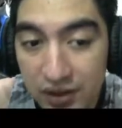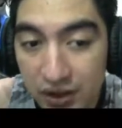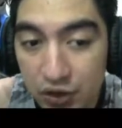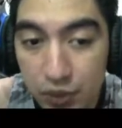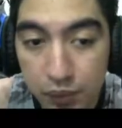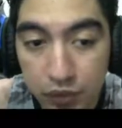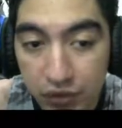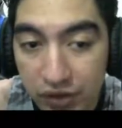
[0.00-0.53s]
to
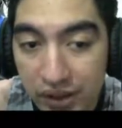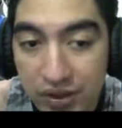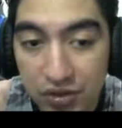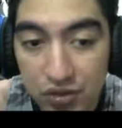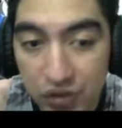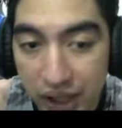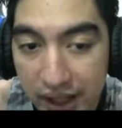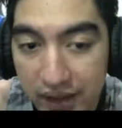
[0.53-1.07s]
prevent the
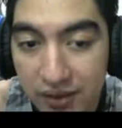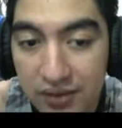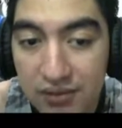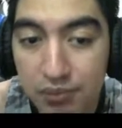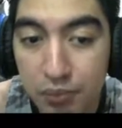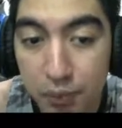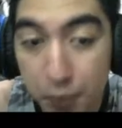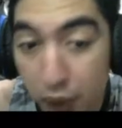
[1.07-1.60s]

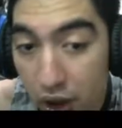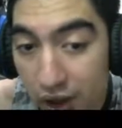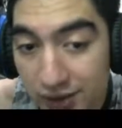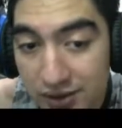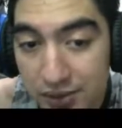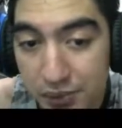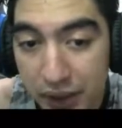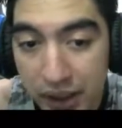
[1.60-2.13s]
dragon
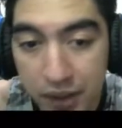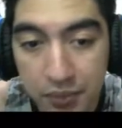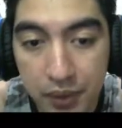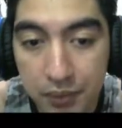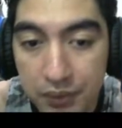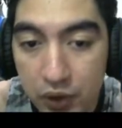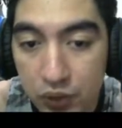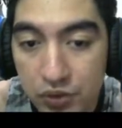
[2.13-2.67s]
boss become
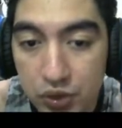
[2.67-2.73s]
immune to